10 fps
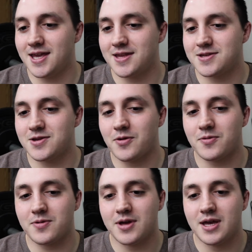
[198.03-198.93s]

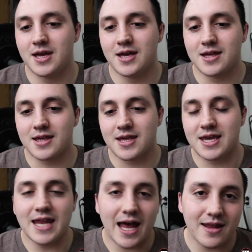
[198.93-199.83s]
So
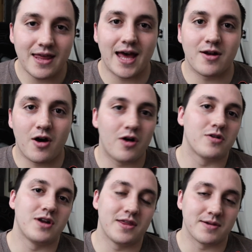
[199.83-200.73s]
get out of that all
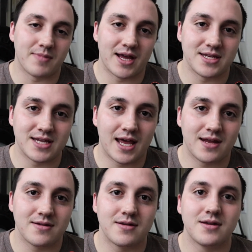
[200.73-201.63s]
or nothing
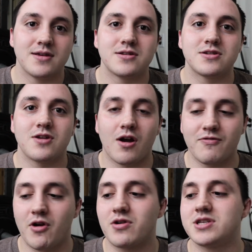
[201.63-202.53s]
mindset.
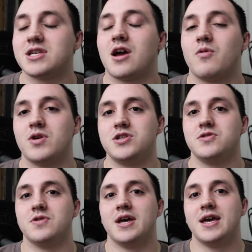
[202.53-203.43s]
Start focusing on what
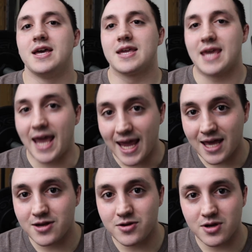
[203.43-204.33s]
you
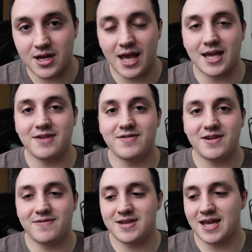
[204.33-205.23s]
can do today.
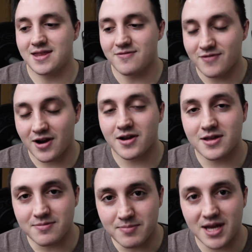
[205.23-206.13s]
Even if it's at the
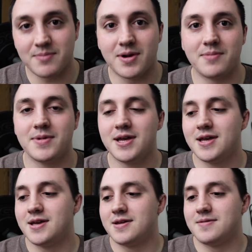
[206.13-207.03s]
very minimum,
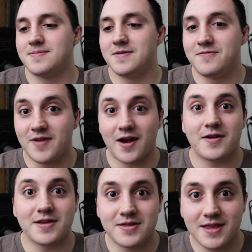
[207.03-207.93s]
the
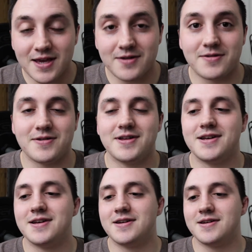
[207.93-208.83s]
very little,
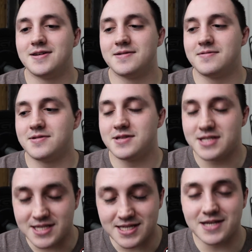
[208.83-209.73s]

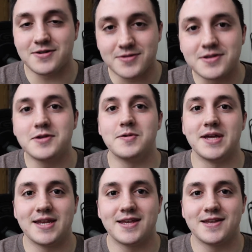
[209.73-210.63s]
still do
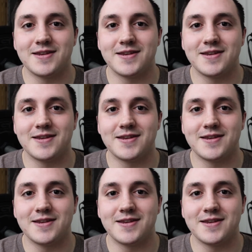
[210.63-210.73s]
it.